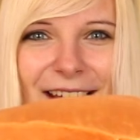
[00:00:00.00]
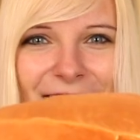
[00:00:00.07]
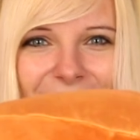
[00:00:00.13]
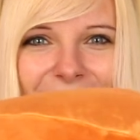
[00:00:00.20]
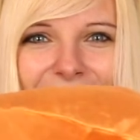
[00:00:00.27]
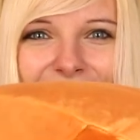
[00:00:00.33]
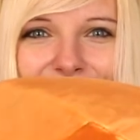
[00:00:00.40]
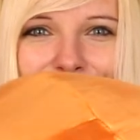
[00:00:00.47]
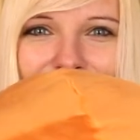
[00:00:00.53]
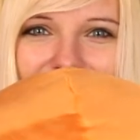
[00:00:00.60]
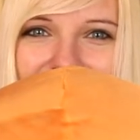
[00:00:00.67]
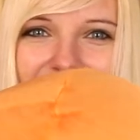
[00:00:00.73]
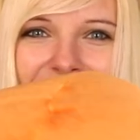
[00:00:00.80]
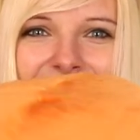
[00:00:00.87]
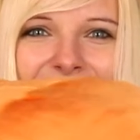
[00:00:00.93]
he's a
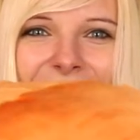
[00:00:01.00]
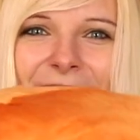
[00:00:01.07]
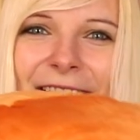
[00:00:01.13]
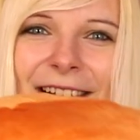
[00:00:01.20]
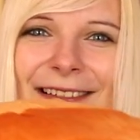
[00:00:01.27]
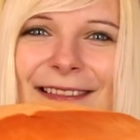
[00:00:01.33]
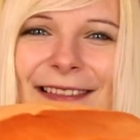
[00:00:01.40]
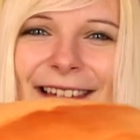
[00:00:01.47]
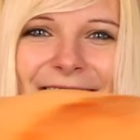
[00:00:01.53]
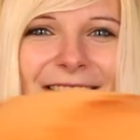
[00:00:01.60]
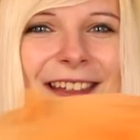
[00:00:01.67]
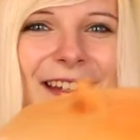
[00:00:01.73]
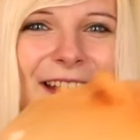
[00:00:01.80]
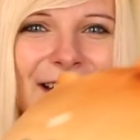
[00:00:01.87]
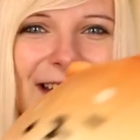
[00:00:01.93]
lovely
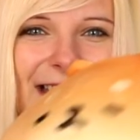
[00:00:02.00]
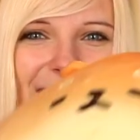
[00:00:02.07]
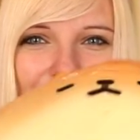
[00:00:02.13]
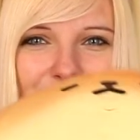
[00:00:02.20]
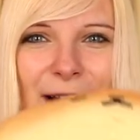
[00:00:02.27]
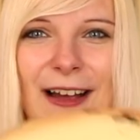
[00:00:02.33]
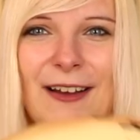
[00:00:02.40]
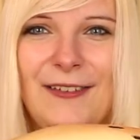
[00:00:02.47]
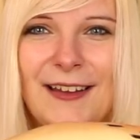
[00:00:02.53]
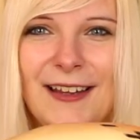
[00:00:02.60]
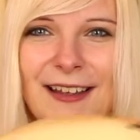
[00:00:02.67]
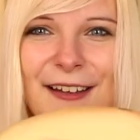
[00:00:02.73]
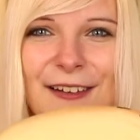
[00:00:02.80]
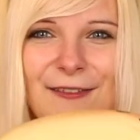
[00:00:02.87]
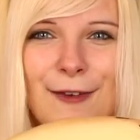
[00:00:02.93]
golden toasty brown
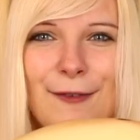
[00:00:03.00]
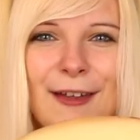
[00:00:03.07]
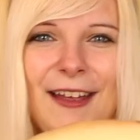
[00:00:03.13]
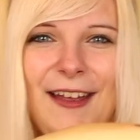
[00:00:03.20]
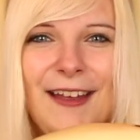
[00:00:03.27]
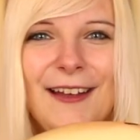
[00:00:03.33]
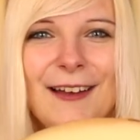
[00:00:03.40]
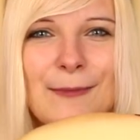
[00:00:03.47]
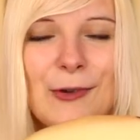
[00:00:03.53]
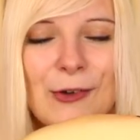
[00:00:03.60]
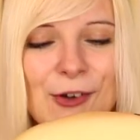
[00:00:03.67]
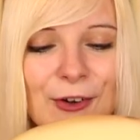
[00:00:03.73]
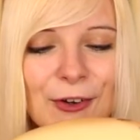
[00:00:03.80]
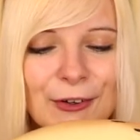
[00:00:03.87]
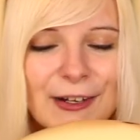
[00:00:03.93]
with a
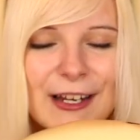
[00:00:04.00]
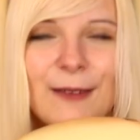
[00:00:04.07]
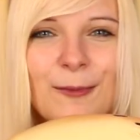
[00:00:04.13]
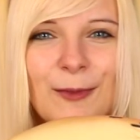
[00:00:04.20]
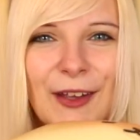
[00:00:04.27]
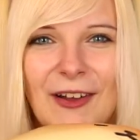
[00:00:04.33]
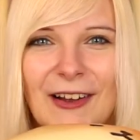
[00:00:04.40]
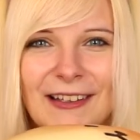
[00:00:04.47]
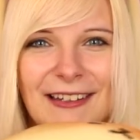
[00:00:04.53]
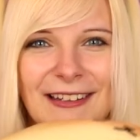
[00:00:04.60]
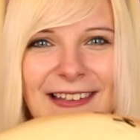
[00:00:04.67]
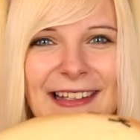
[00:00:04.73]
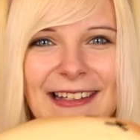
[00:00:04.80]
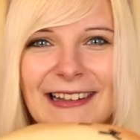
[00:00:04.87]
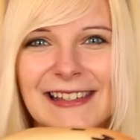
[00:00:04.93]
more
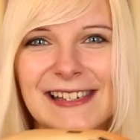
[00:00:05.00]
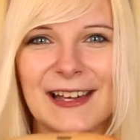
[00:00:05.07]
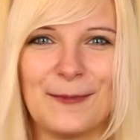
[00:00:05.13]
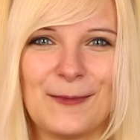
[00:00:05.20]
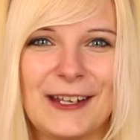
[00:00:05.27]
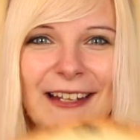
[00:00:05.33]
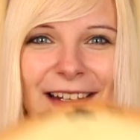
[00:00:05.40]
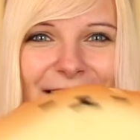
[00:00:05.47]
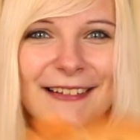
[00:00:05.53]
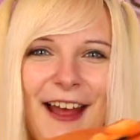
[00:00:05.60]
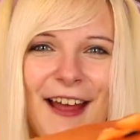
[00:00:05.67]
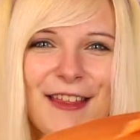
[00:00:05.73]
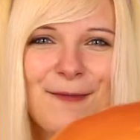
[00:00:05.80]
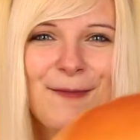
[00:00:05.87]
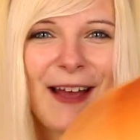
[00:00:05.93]
cream-coloured little tummy.
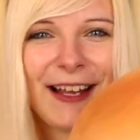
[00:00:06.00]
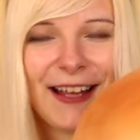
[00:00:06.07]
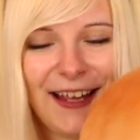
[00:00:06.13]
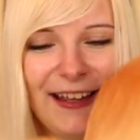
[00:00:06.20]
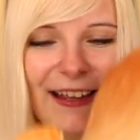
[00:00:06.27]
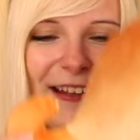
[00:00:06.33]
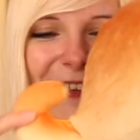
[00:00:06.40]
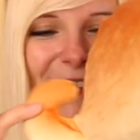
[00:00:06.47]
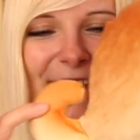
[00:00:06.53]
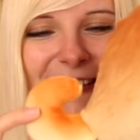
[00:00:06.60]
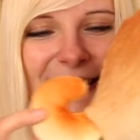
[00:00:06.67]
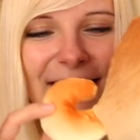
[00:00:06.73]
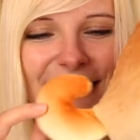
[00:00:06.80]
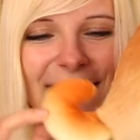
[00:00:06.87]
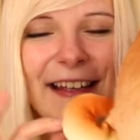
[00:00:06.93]
At the back here, you
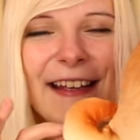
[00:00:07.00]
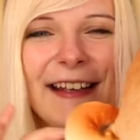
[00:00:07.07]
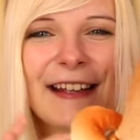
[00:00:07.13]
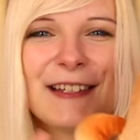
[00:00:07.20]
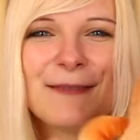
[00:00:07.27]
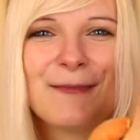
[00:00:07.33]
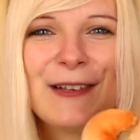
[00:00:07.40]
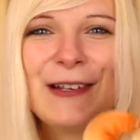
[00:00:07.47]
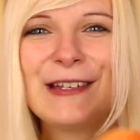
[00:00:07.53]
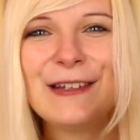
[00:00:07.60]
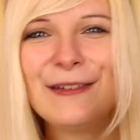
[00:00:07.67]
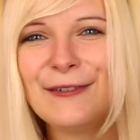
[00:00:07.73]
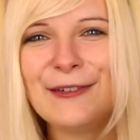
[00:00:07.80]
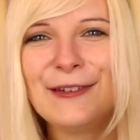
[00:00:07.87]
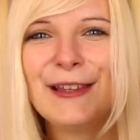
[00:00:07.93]
can see his
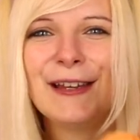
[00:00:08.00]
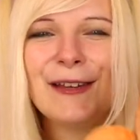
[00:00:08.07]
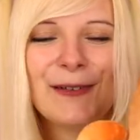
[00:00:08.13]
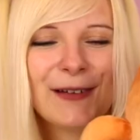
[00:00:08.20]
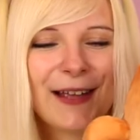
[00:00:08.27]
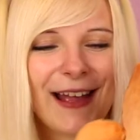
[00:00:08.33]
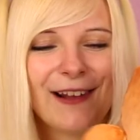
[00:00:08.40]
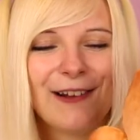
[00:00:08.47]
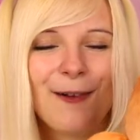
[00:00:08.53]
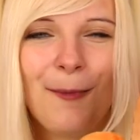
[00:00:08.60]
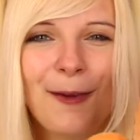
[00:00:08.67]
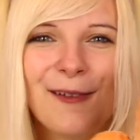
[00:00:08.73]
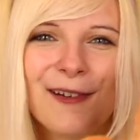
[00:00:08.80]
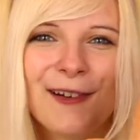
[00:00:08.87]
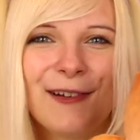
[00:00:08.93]
beautiful little
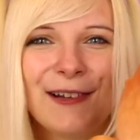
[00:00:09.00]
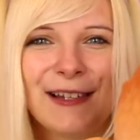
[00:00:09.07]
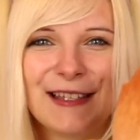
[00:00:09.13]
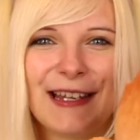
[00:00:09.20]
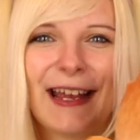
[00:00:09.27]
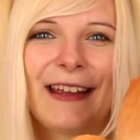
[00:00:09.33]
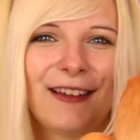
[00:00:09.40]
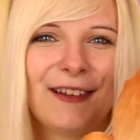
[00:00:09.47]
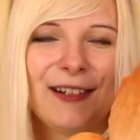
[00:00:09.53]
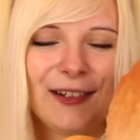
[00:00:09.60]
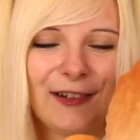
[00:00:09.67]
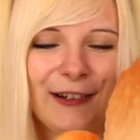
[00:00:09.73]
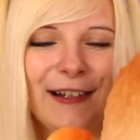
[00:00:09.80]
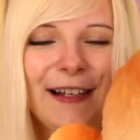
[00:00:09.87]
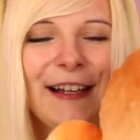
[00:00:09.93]
caramel corn
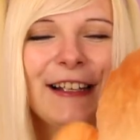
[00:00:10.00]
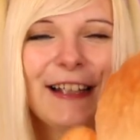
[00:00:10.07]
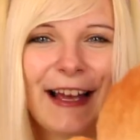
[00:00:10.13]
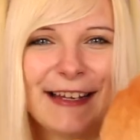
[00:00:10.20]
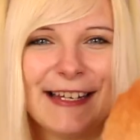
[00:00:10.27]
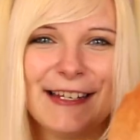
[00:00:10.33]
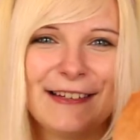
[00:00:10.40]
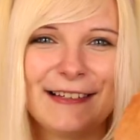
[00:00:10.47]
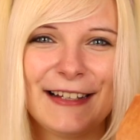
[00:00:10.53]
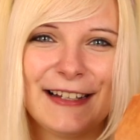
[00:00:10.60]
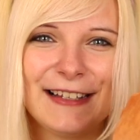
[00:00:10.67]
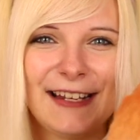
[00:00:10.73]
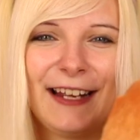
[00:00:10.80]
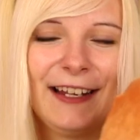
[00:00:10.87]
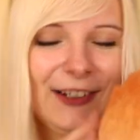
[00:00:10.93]
tail or cashew
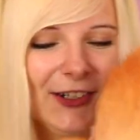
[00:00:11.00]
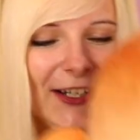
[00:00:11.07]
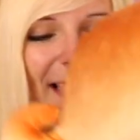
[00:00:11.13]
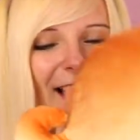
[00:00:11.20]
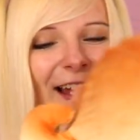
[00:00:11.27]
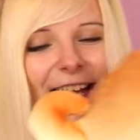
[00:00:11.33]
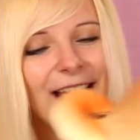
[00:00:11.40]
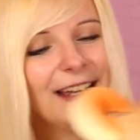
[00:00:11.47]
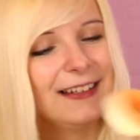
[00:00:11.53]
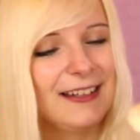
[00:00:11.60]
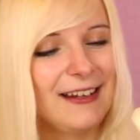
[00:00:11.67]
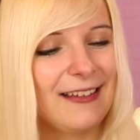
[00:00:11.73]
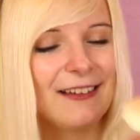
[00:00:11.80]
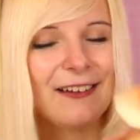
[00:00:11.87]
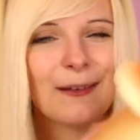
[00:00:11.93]
nut tail,
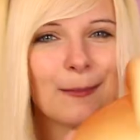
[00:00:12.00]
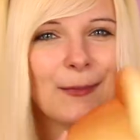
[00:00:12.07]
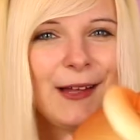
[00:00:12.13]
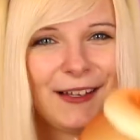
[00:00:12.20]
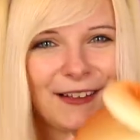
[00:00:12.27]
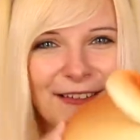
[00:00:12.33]
and he's got a butt.